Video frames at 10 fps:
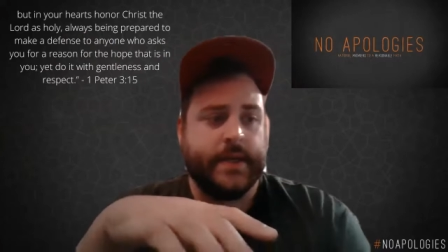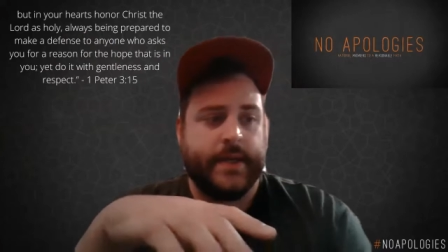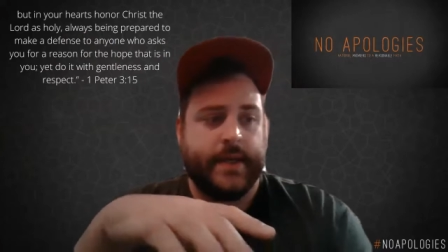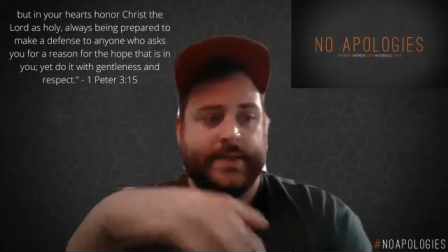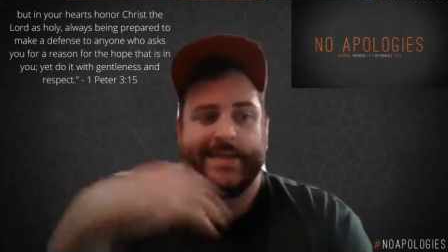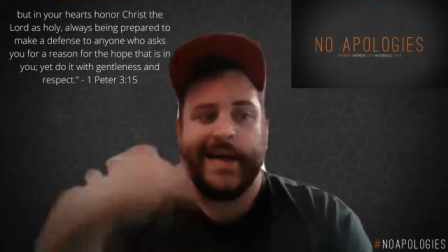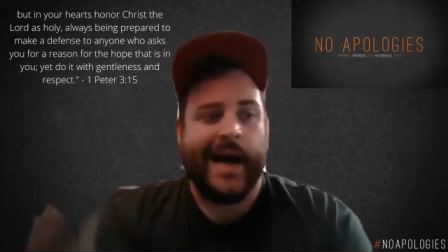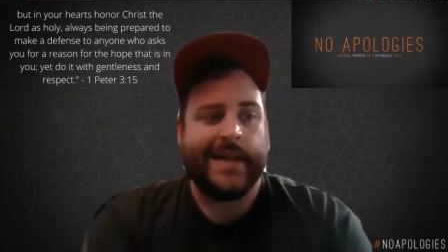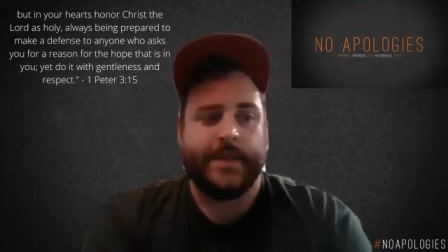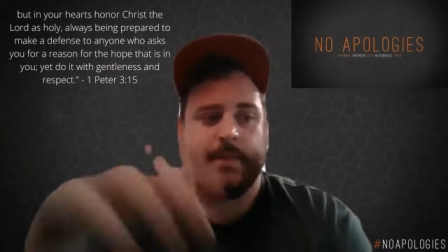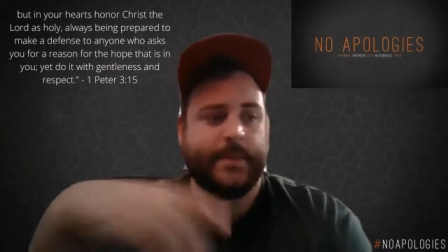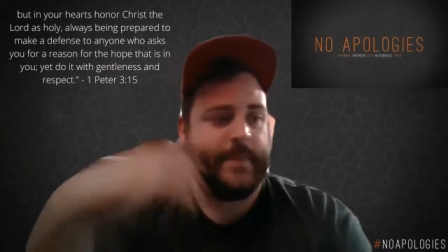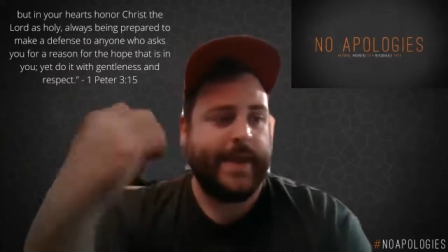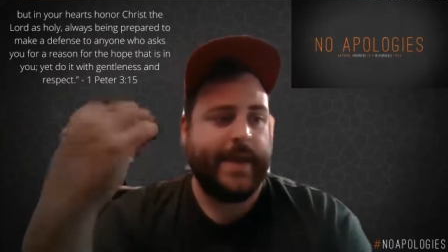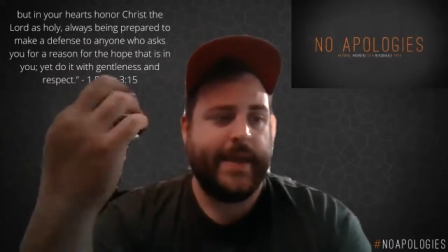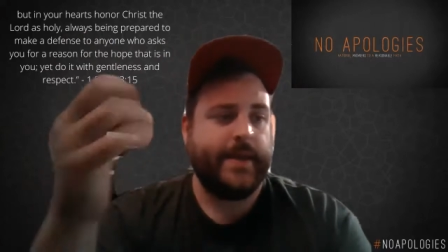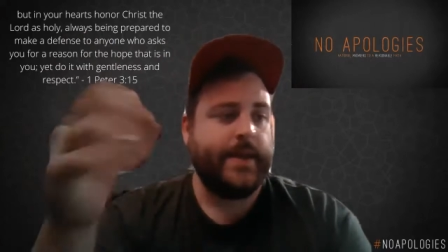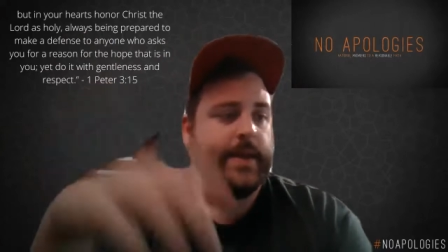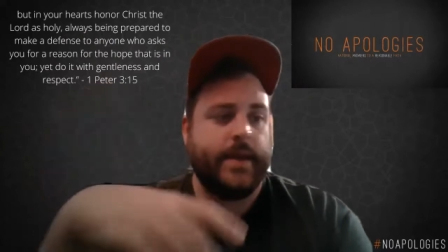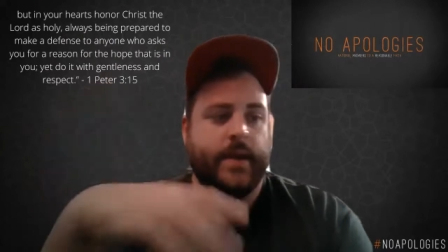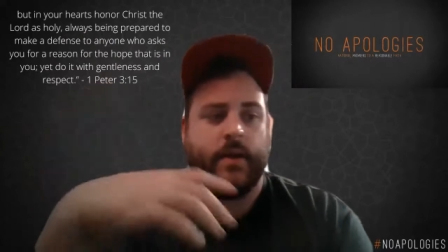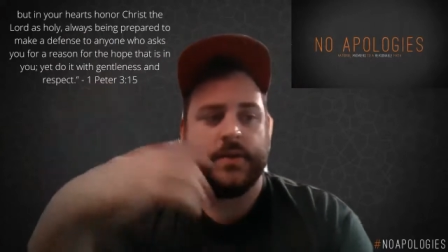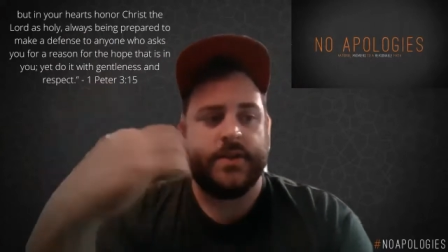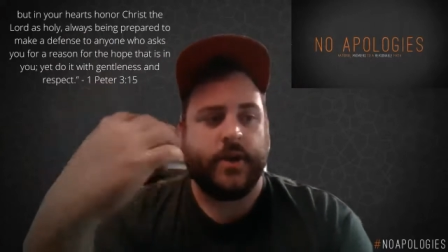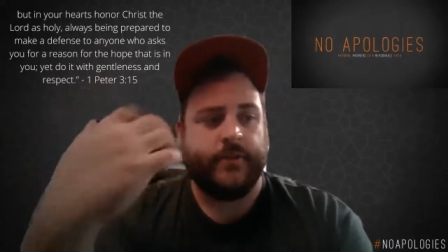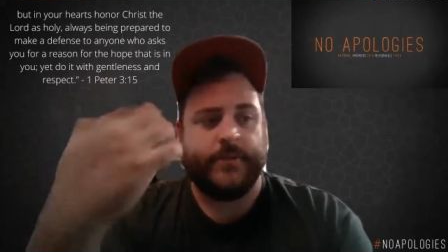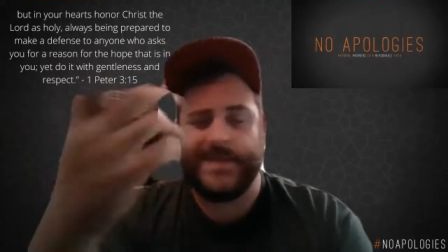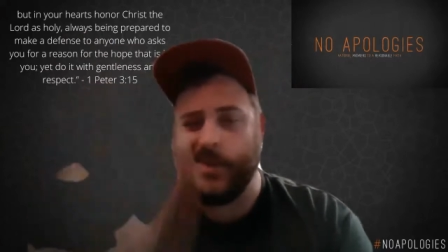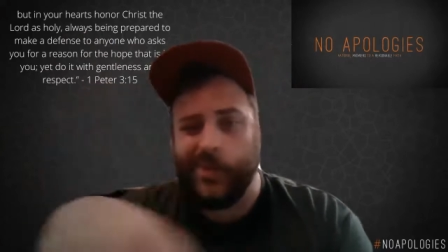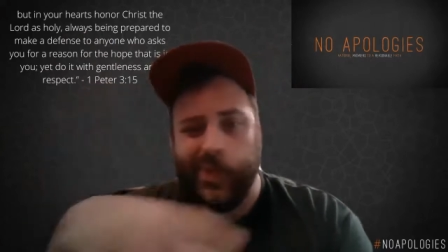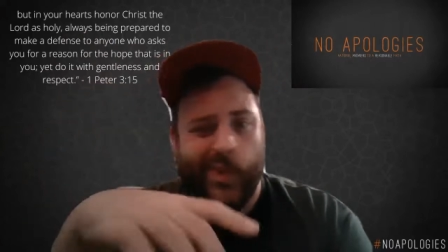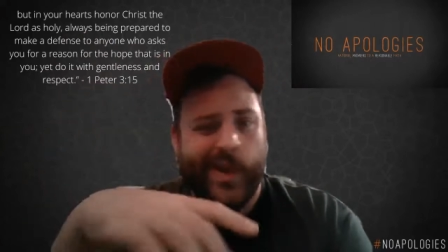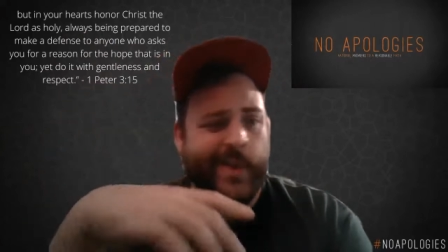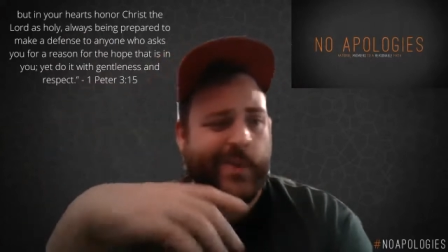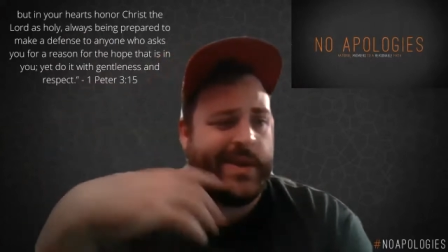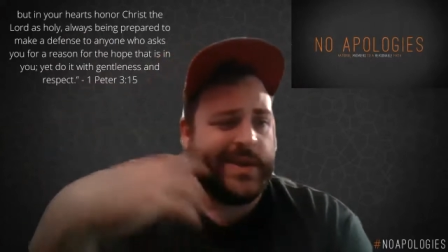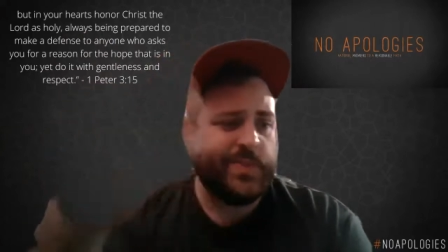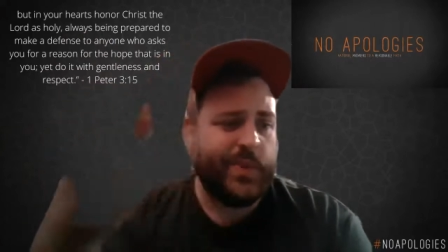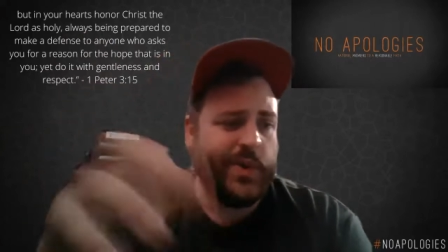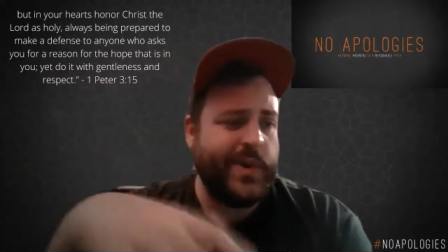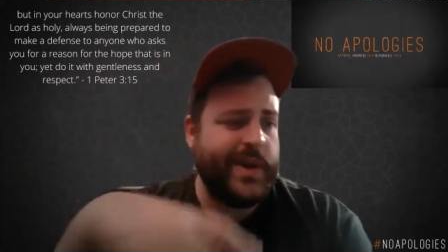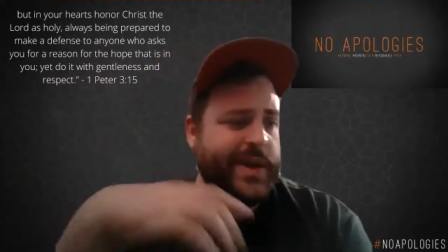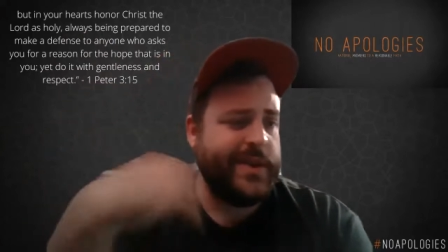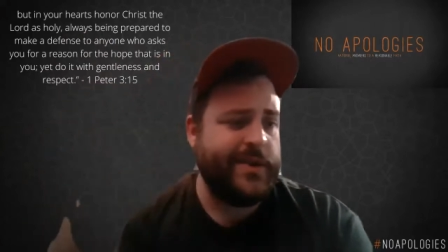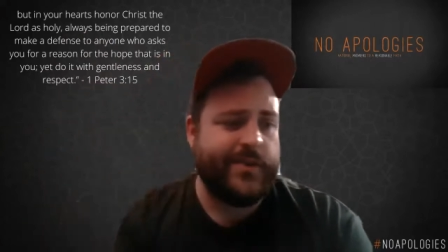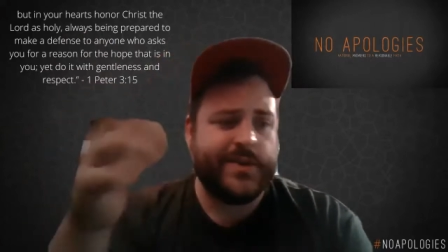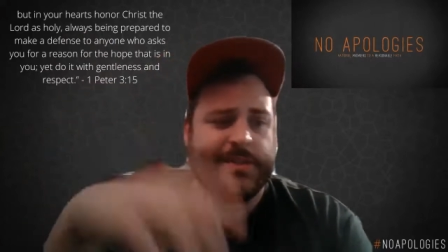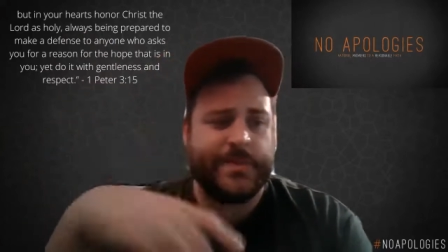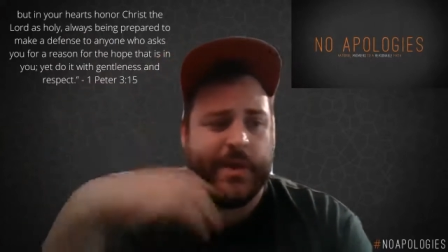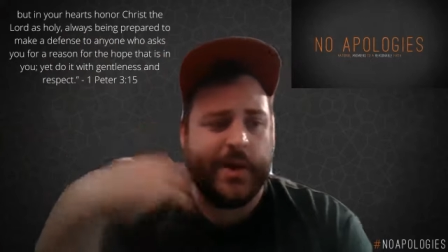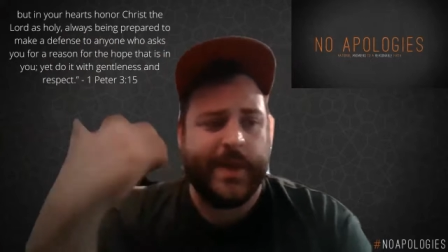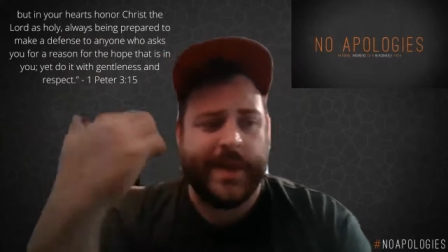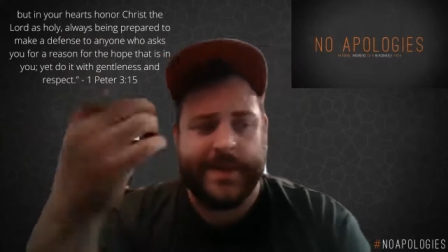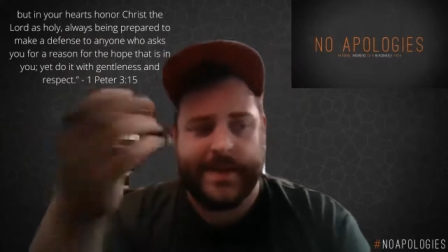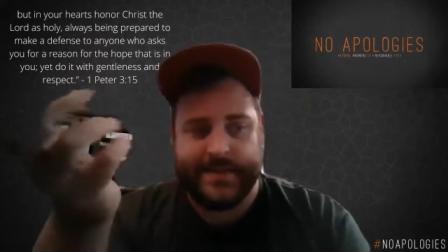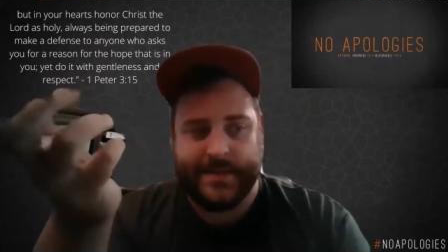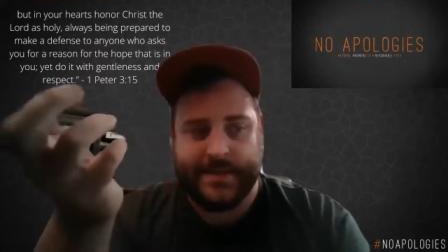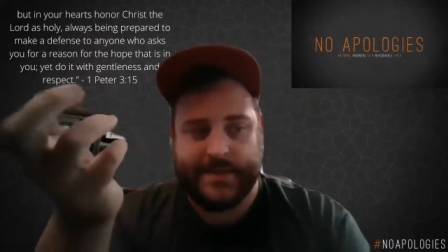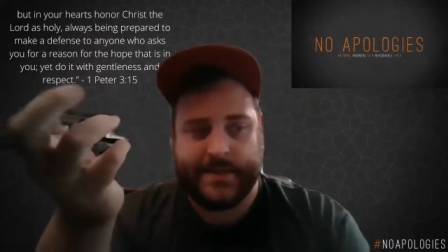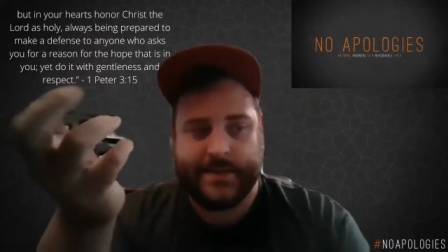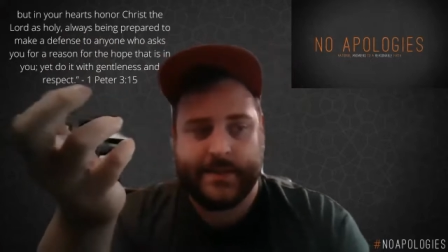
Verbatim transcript: It's hot, the Big Bang. It all started from a single point. When it exploded, the universe of it began to exist.